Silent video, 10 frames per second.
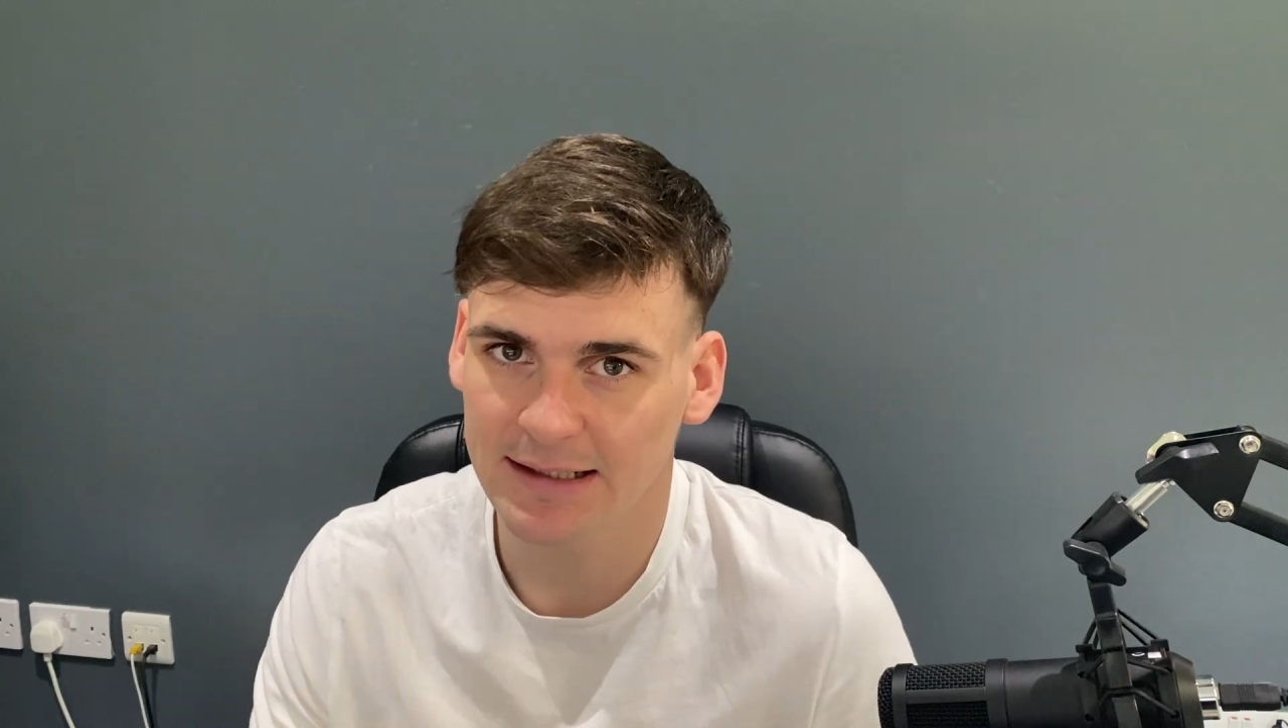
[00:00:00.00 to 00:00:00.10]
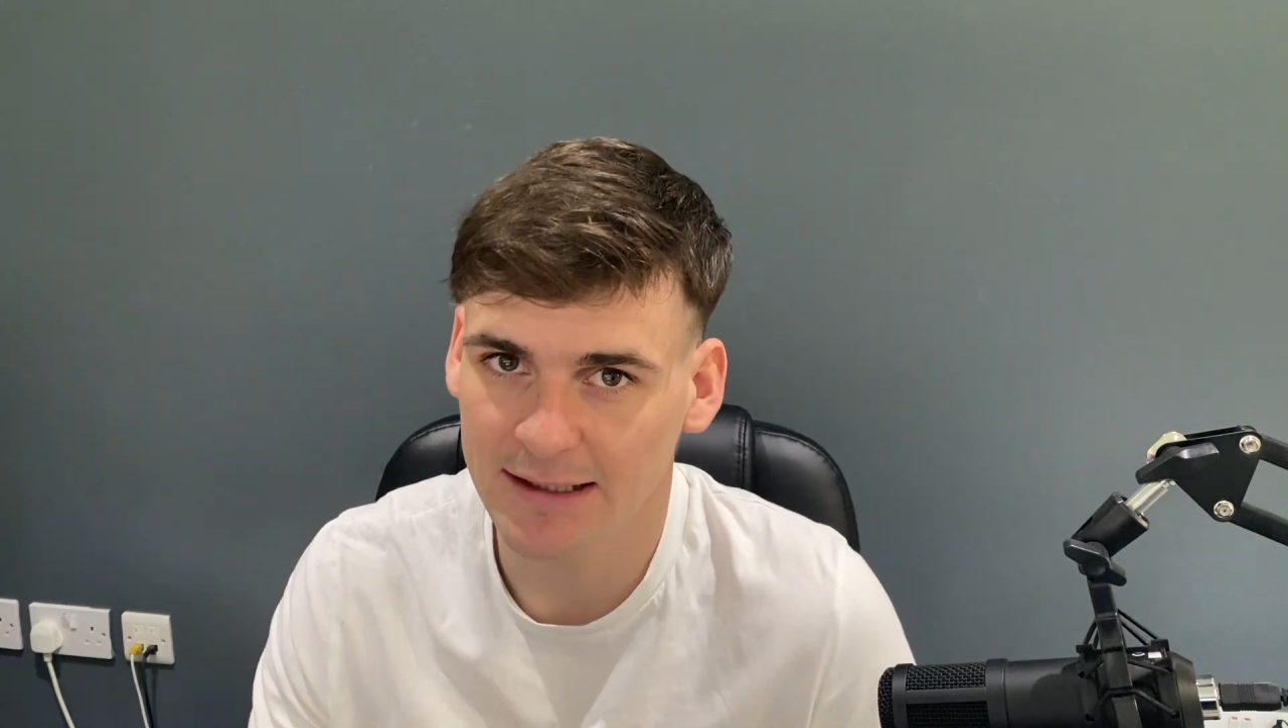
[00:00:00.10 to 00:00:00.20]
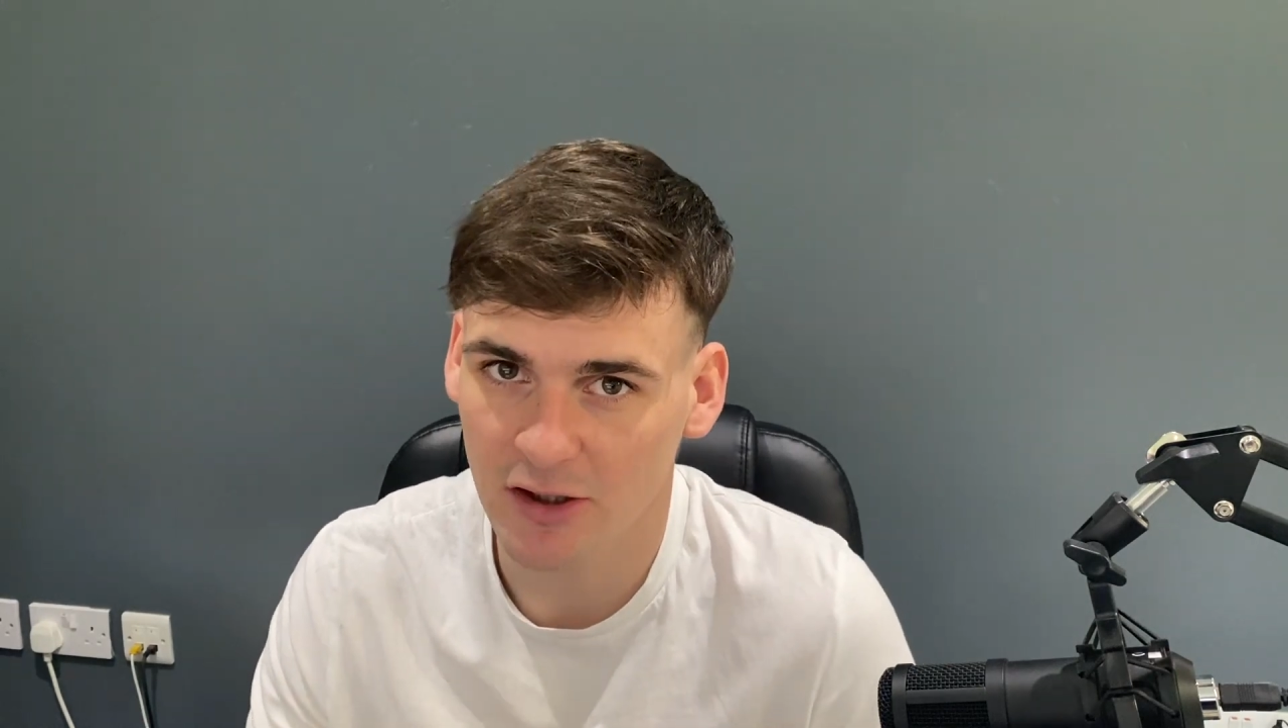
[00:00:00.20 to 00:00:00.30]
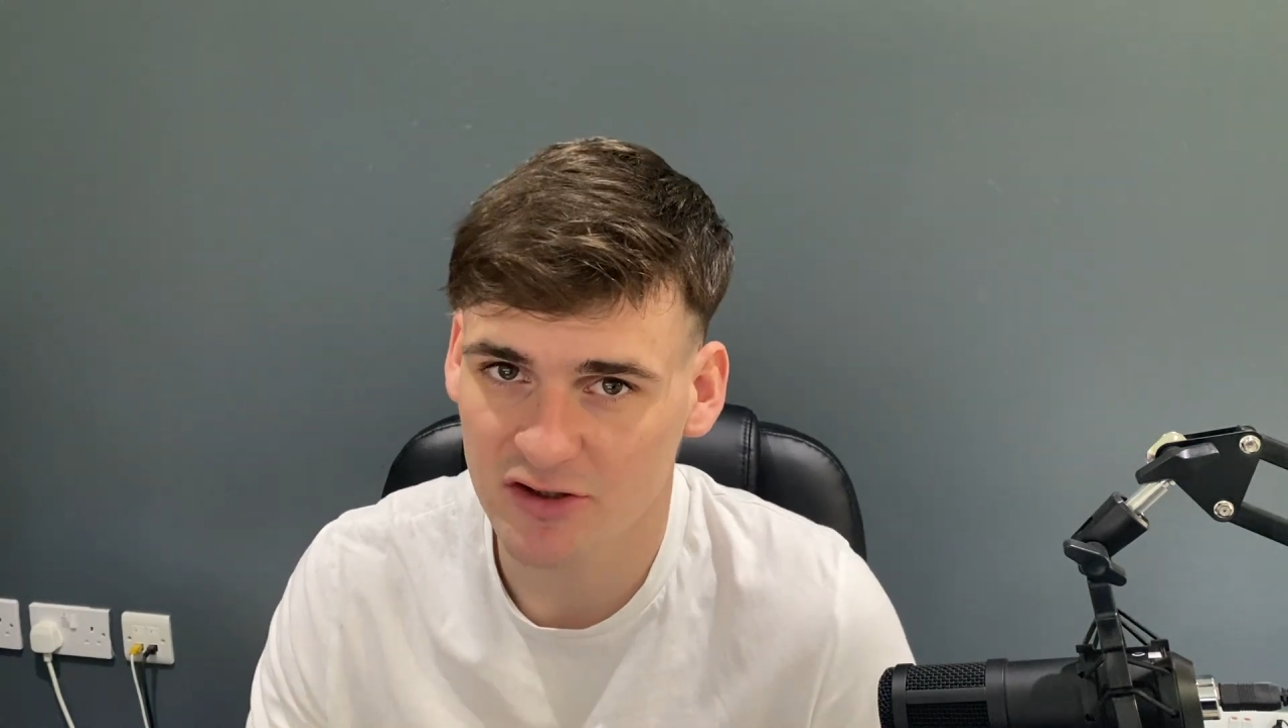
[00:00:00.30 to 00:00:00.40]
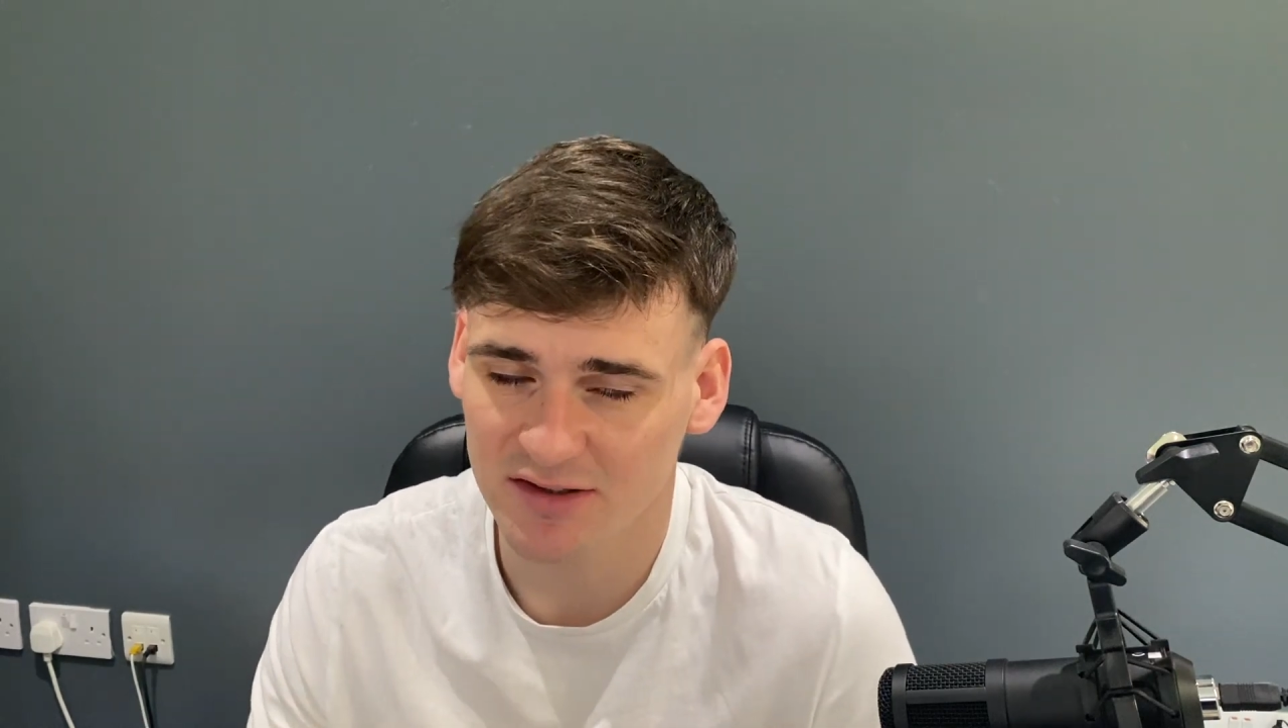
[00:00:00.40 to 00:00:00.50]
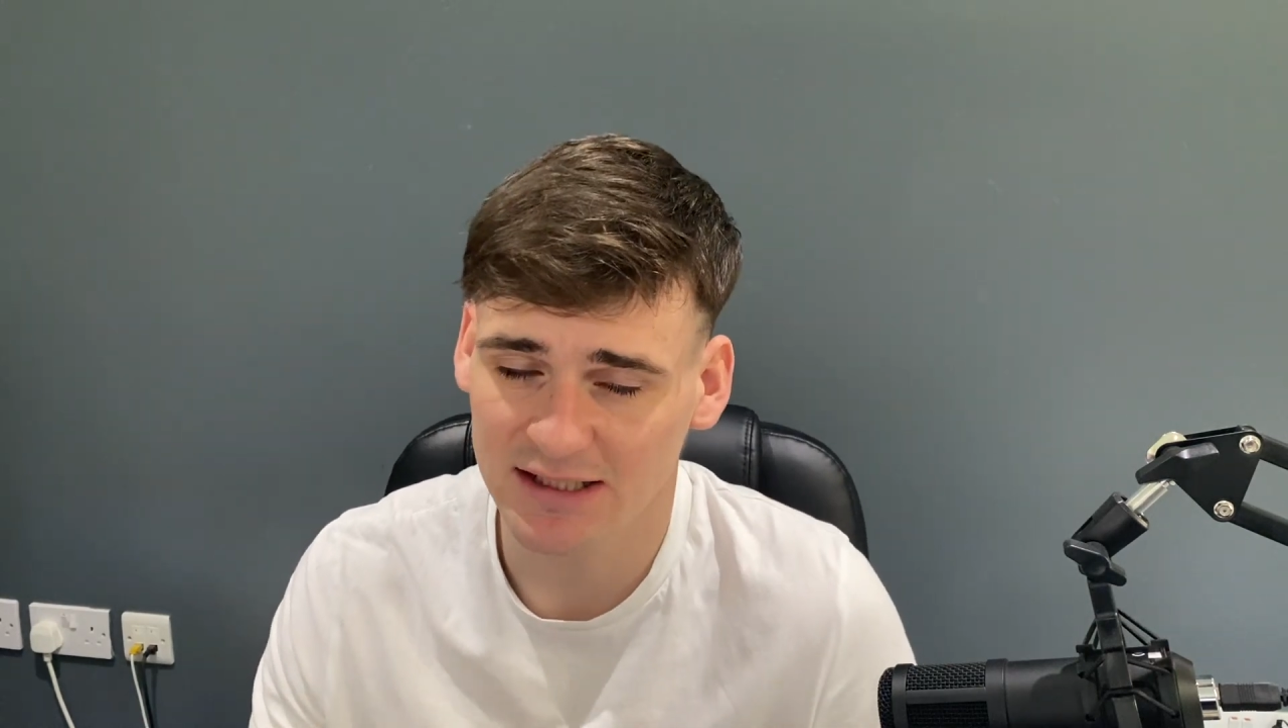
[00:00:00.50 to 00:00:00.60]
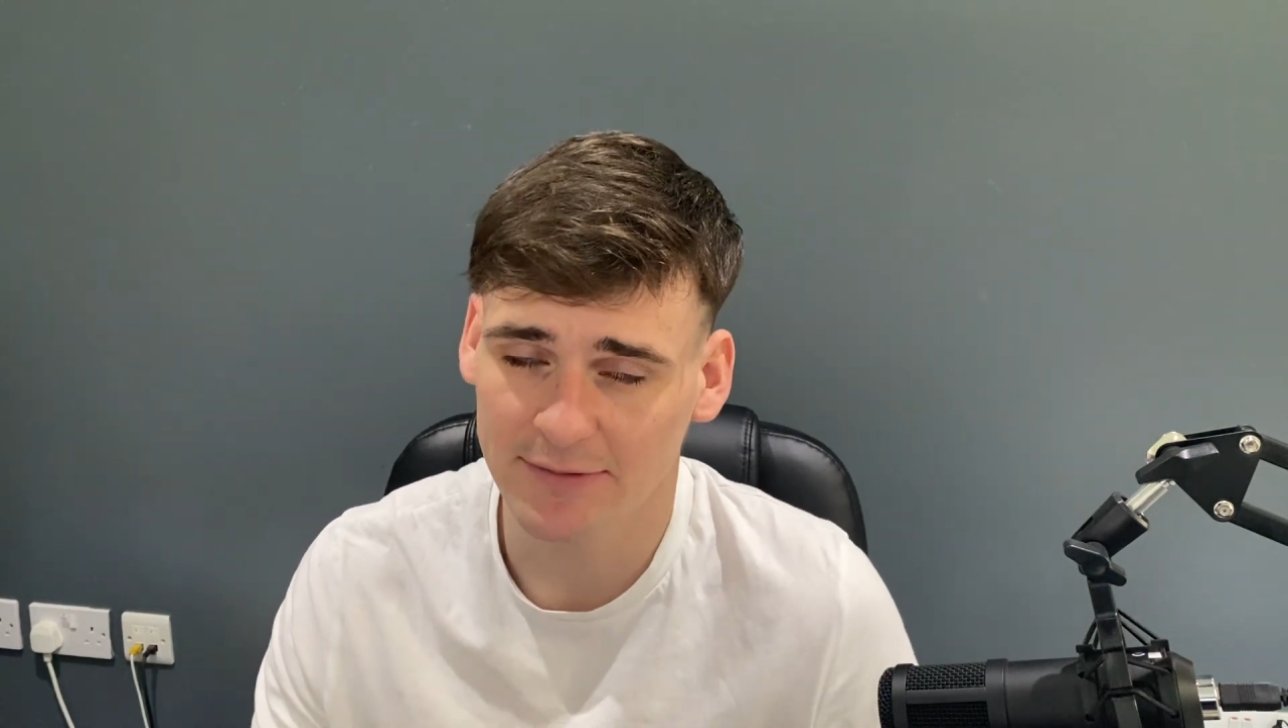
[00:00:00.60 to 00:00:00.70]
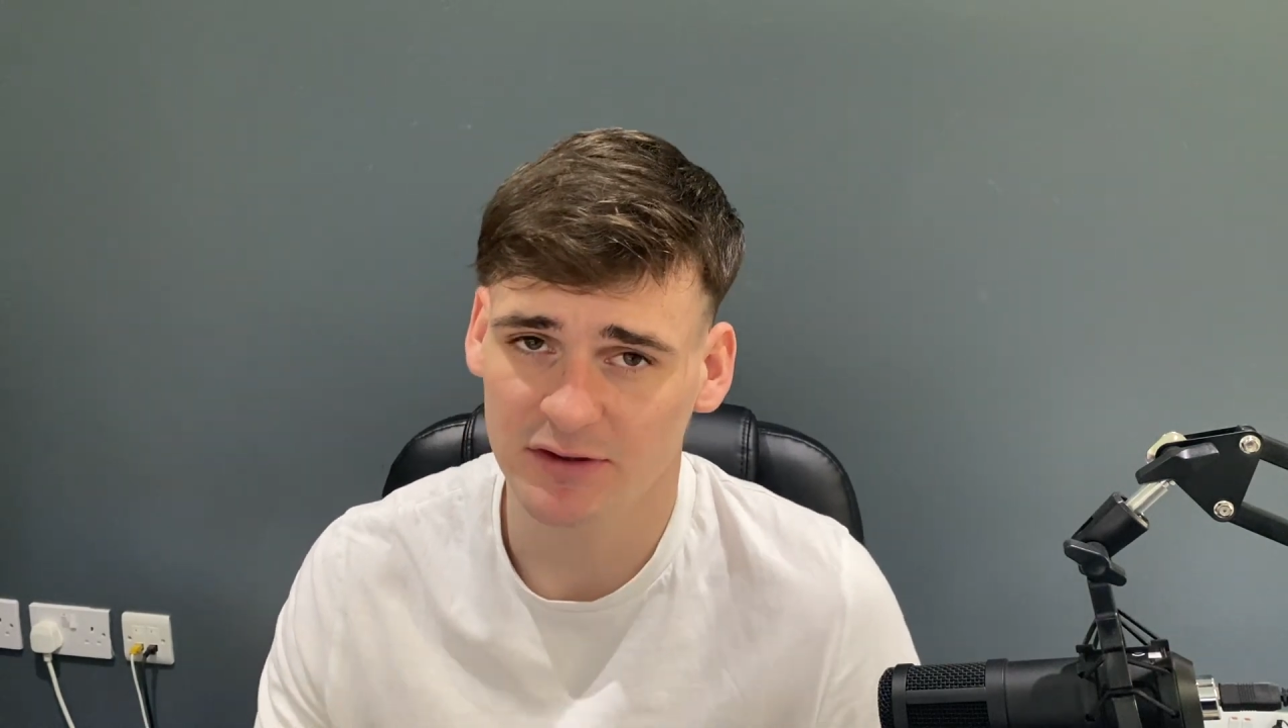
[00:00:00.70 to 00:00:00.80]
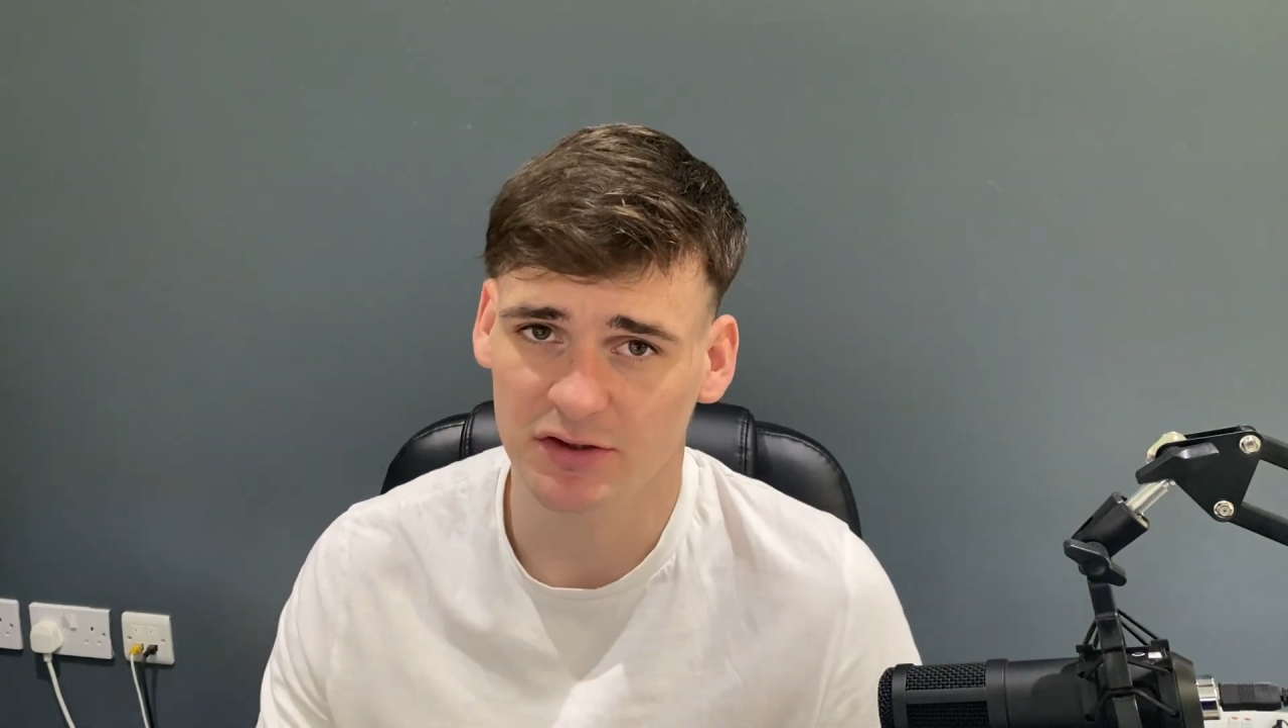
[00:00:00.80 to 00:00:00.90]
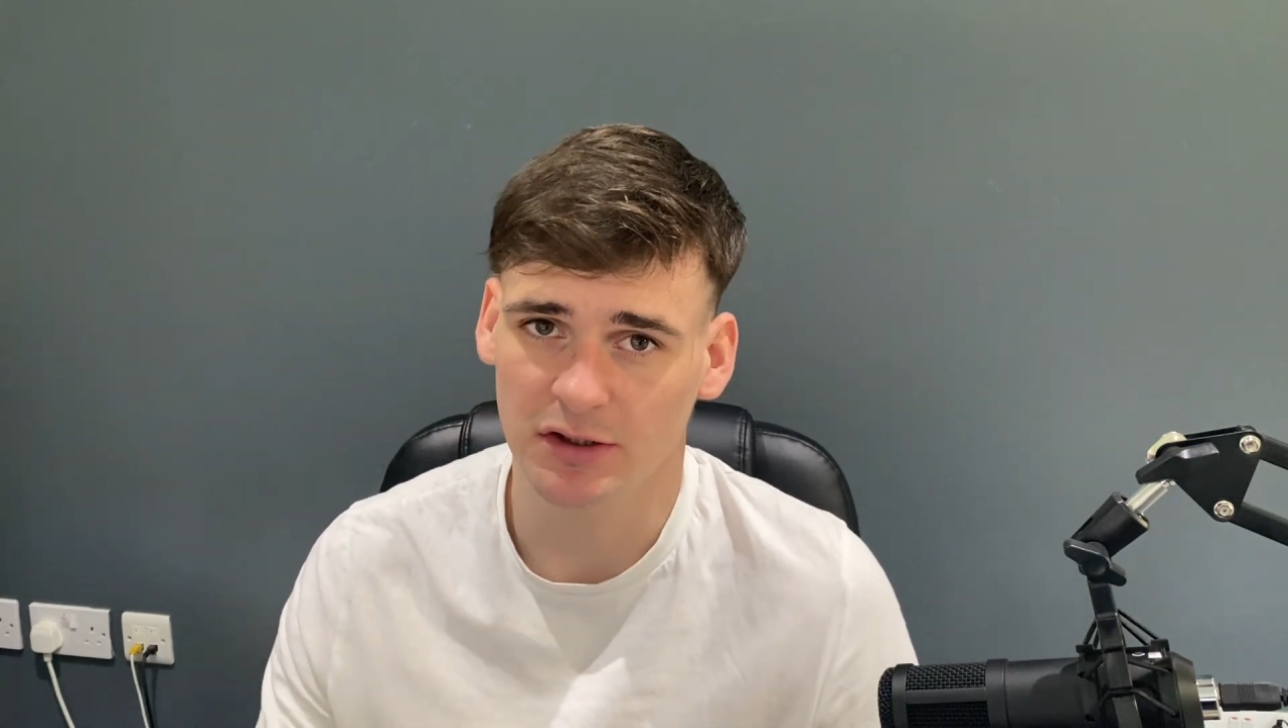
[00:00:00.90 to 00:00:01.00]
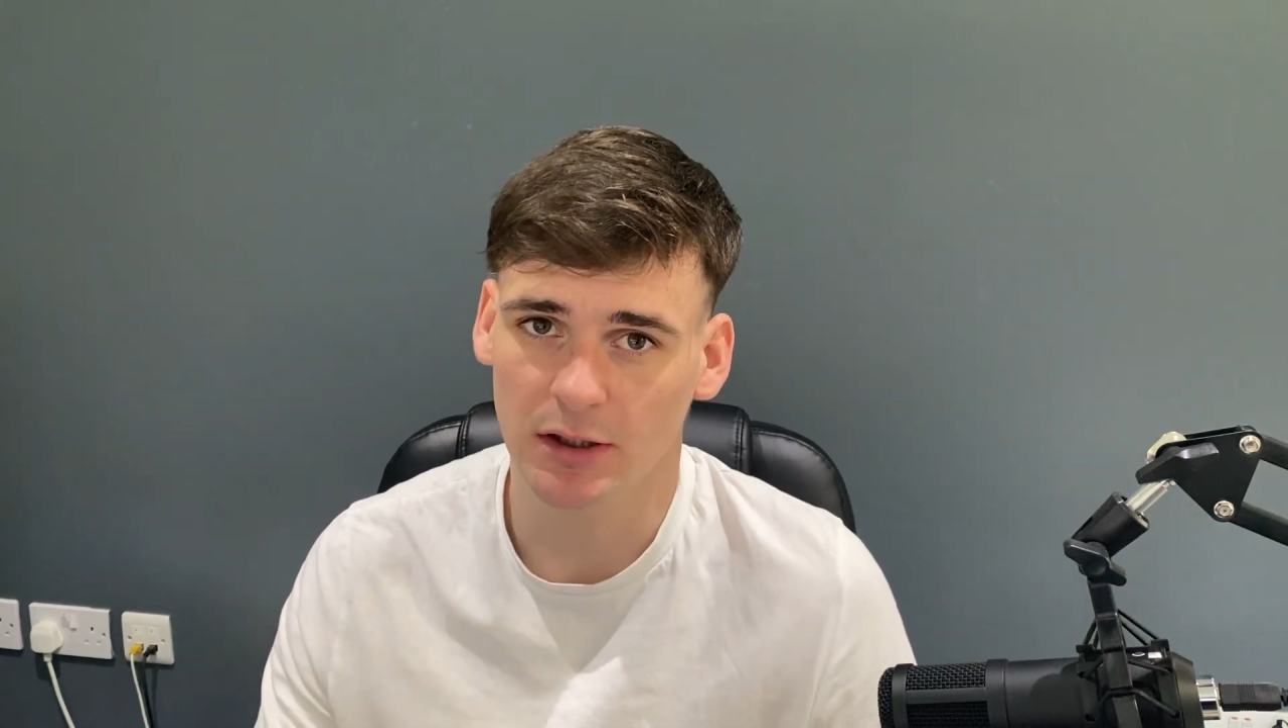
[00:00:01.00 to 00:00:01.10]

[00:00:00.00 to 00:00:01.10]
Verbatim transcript: Lego does have such a